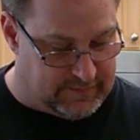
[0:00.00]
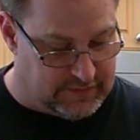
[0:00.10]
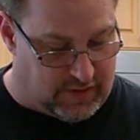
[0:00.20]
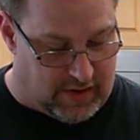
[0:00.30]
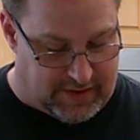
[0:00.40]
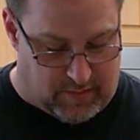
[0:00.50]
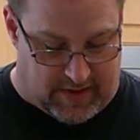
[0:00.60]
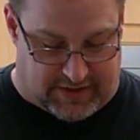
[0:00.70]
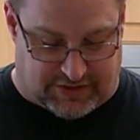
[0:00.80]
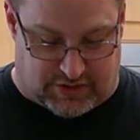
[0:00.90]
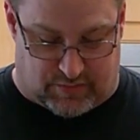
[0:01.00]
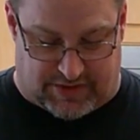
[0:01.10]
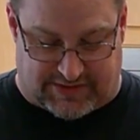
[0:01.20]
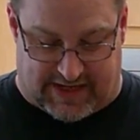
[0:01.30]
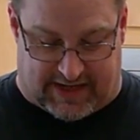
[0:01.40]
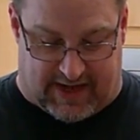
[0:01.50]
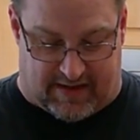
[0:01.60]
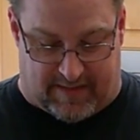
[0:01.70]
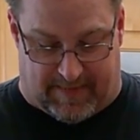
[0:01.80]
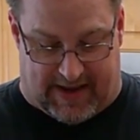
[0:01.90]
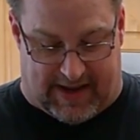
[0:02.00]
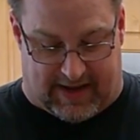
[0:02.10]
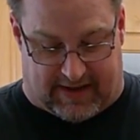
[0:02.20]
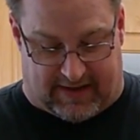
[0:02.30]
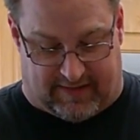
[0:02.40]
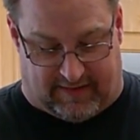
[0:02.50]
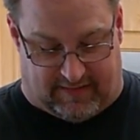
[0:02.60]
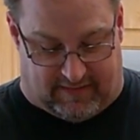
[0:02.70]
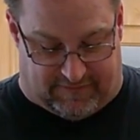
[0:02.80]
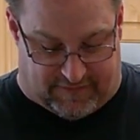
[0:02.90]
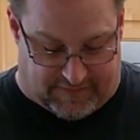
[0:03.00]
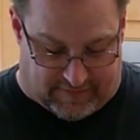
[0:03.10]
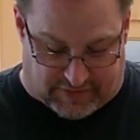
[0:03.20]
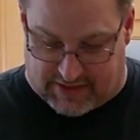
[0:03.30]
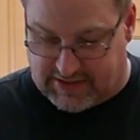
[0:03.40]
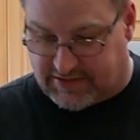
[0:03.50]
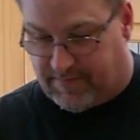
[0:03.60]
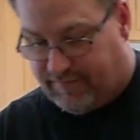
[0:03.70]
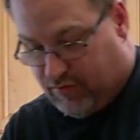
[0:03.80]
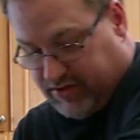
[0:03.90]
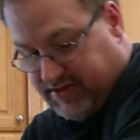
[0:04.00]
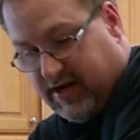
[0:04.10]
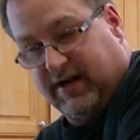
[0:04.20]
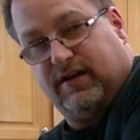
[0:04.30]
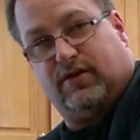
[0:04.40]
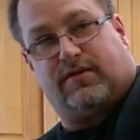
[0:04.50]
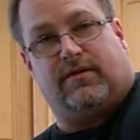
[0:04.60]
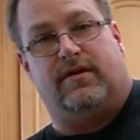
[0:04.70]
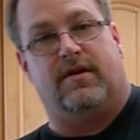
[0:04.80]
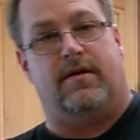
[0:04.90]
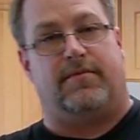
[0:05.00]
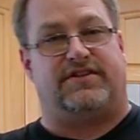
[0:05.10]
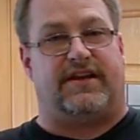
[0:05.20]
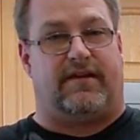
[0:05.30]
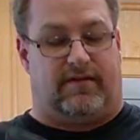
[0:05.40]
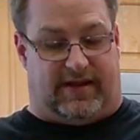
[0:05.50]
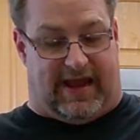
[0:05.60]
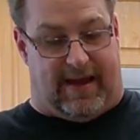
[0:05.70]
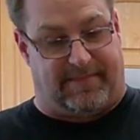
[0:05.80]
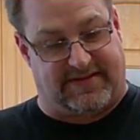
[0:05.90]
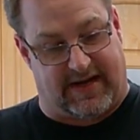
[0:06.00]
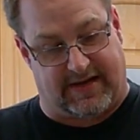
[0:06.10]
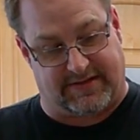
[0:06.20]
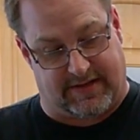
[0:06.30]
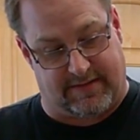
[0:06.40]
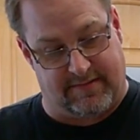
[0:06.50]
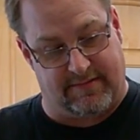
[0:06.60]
So all you want to do when you take it out of the bag, and if you've never done this before, it's not going to look particularly appetizing.